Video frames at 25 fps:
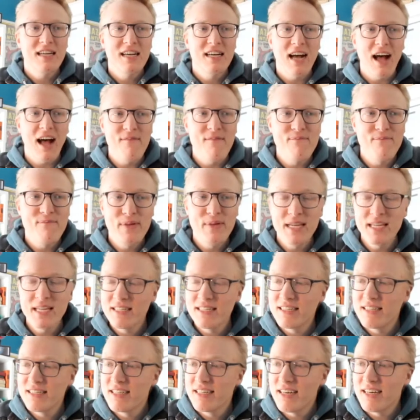I've
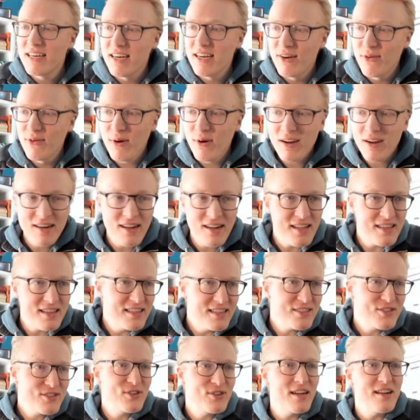been working on
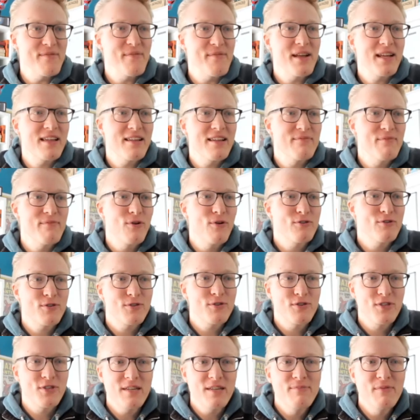this, trying to make it more
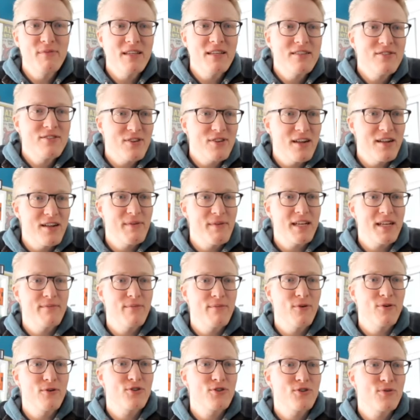seamless, trying to make it
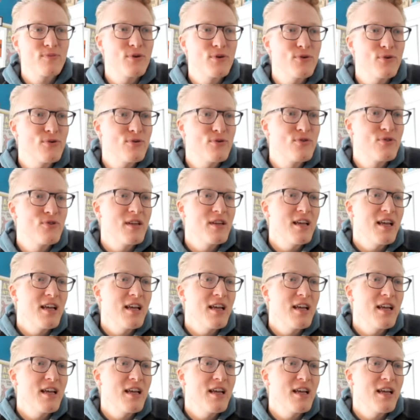more smooth,